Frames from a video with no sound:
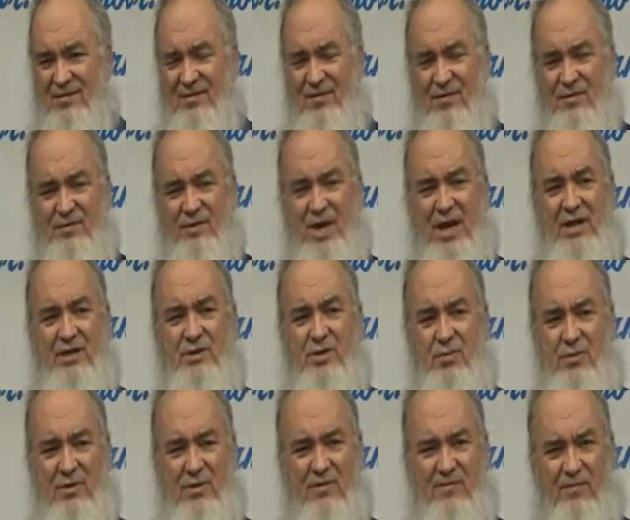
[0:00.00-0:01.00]
you've
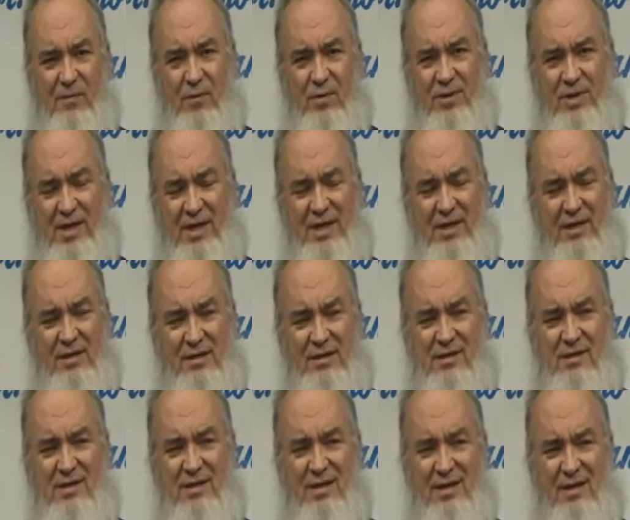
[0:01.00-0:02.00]
changed 3 or 4
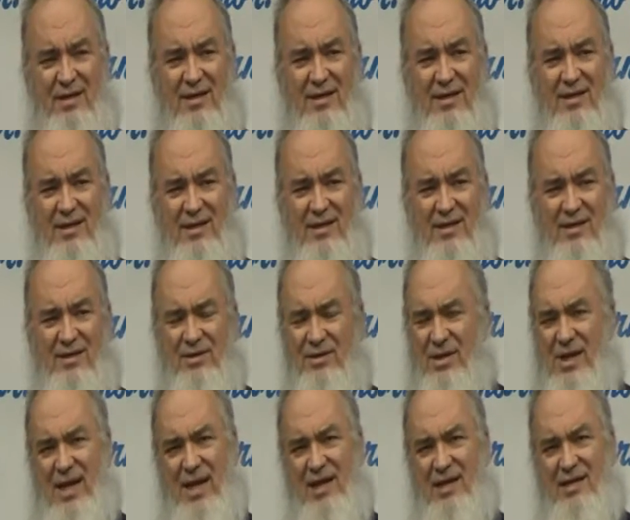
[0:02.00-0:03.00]
things,
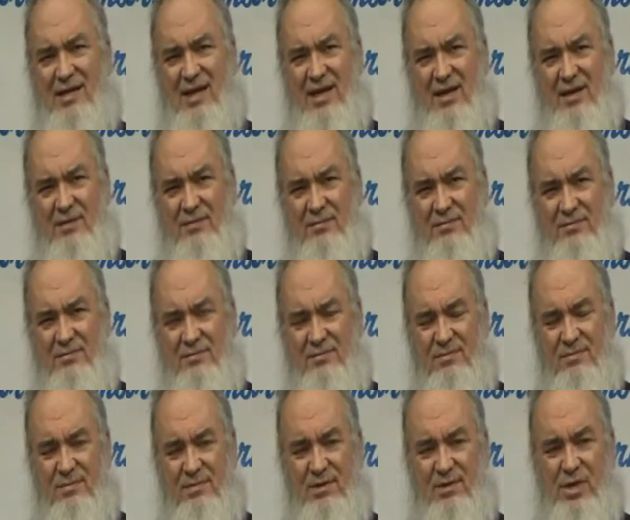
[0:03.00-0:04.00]
you can't tell.
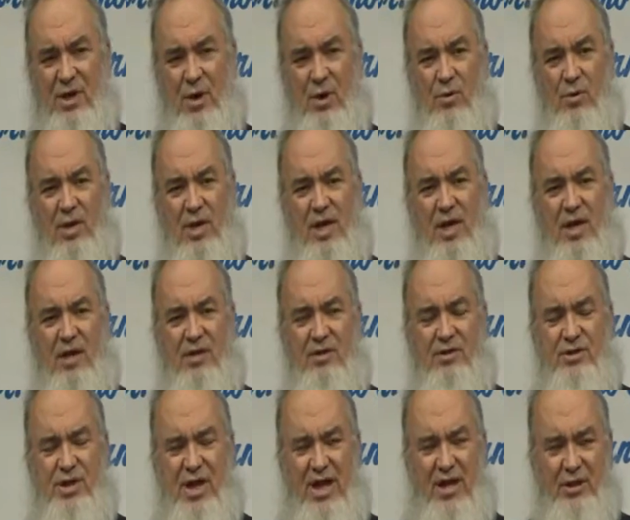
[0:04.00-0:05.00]
So
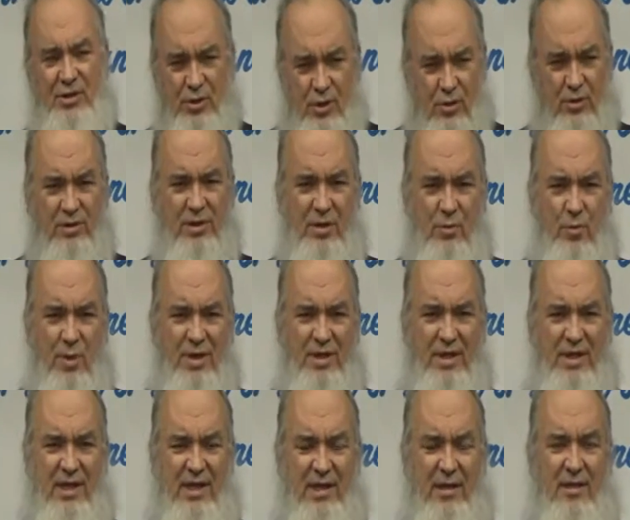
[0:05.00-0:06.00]
change only
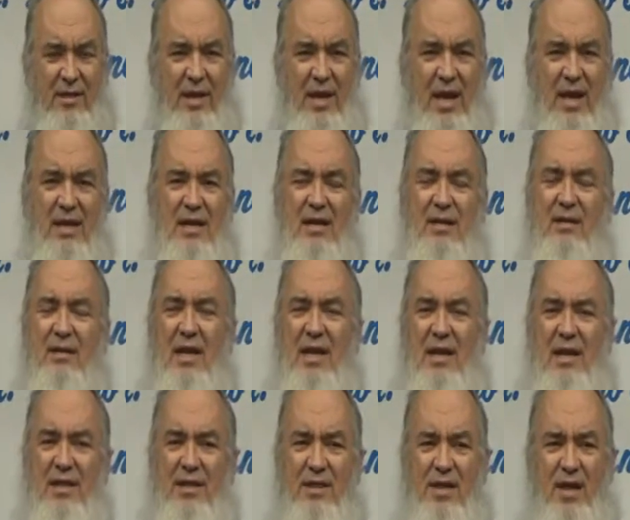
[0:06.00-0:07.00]
one thing. And
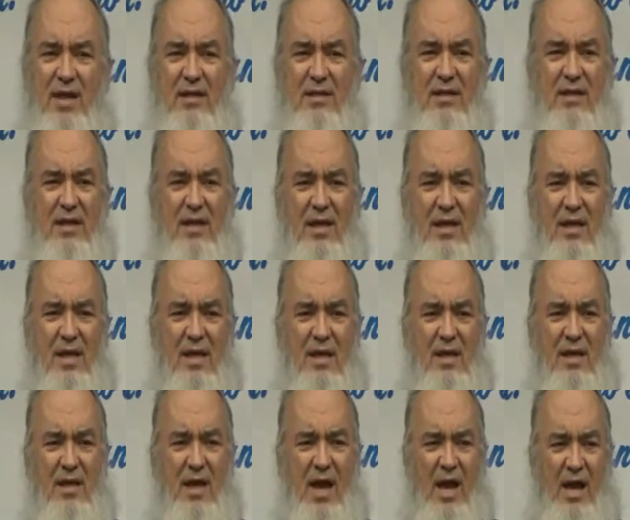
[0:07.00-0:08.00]
I thought,
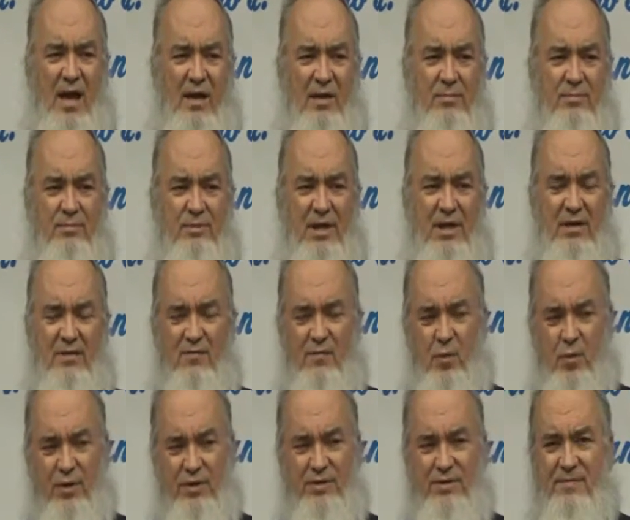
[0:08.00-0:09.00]
and
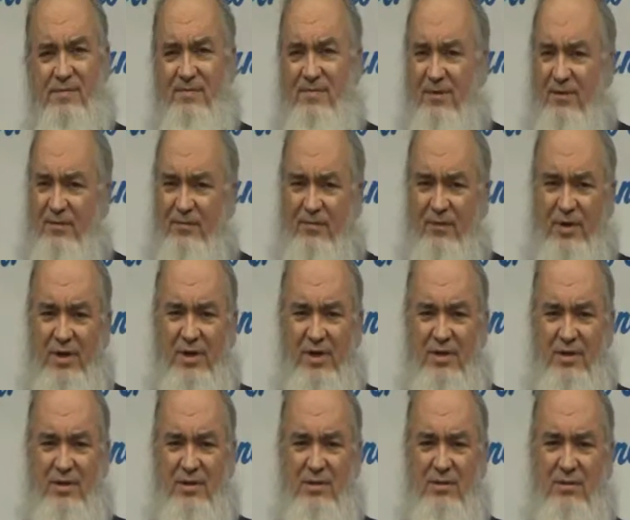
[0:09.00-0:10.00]
of course, feel
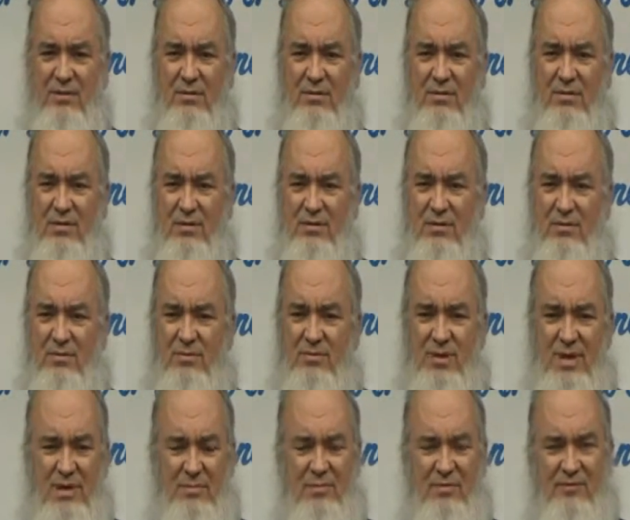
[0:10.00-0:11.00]
free
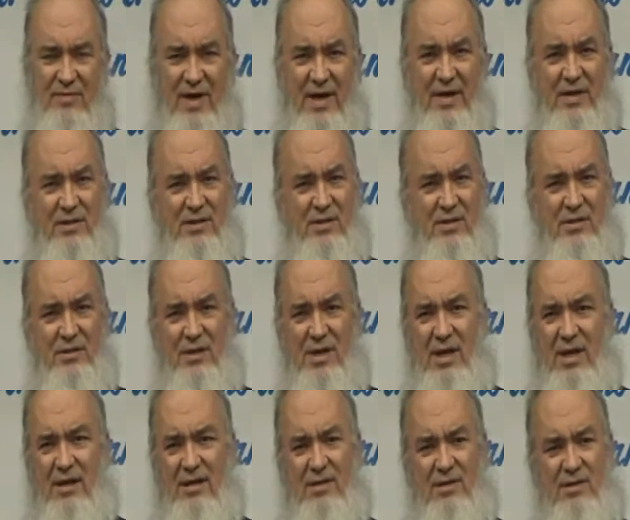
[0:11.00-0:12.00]
to improvise
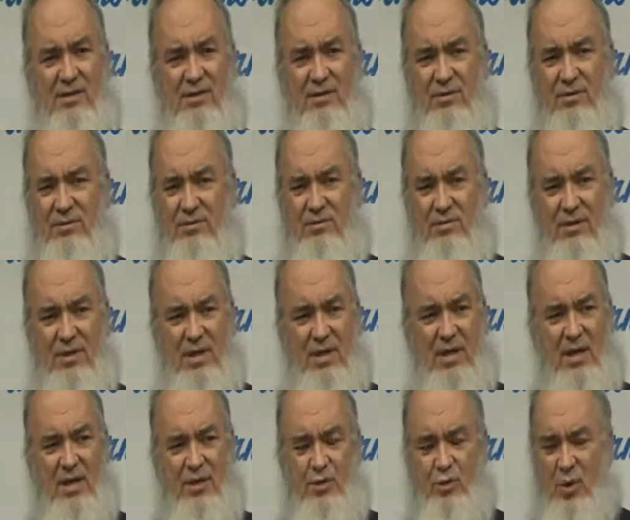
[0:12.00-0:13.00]
and to
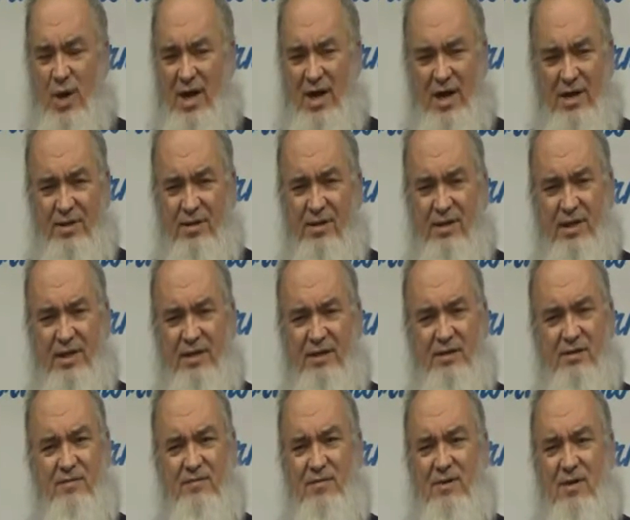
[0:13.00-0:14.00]
try other
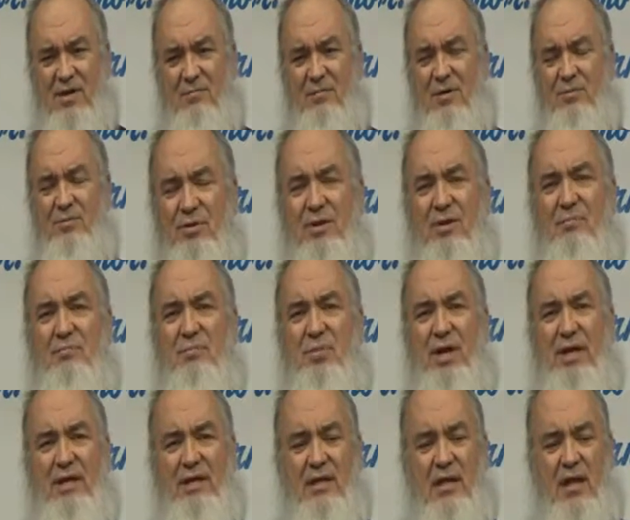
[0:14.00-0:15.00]
things if you come with them.
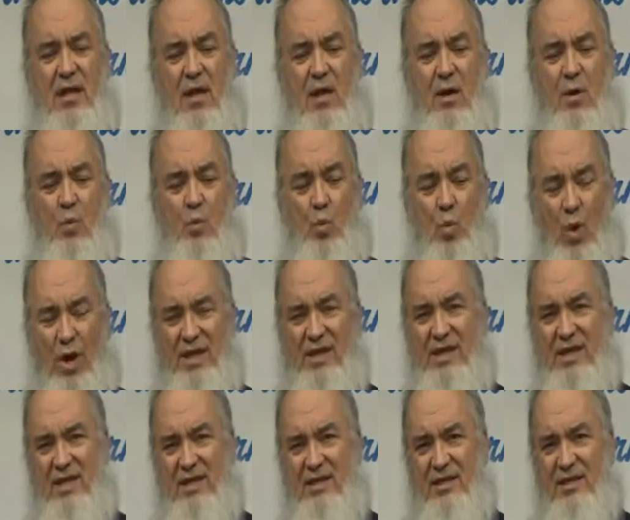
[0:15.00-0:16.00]
But
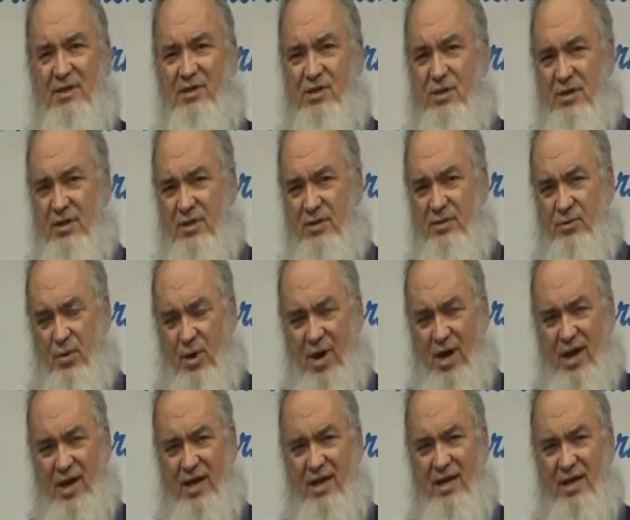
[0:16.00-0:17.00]
one thing that you could
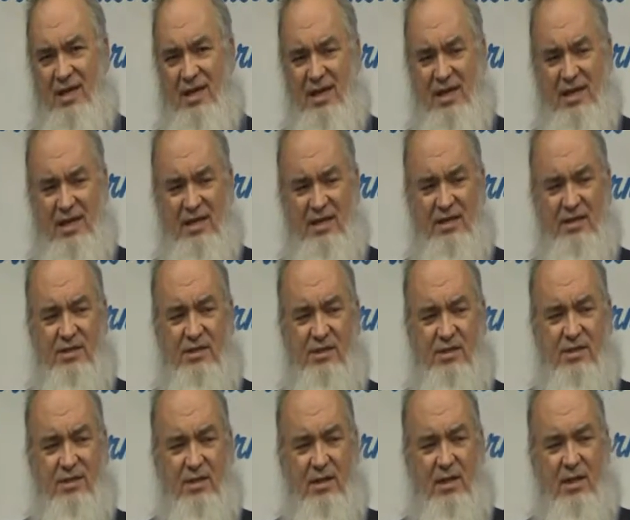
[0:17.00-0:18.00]
try
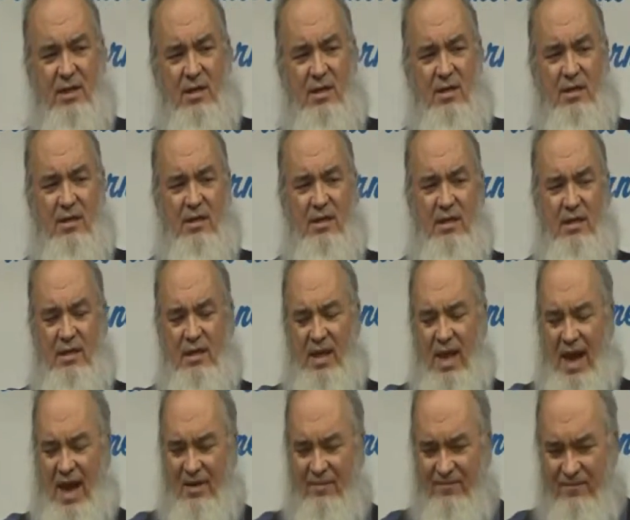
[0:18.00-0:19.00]
is
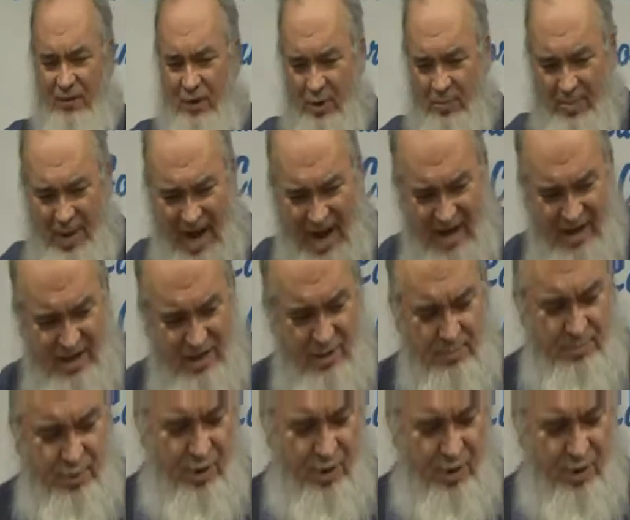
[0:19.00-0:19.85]
how far back you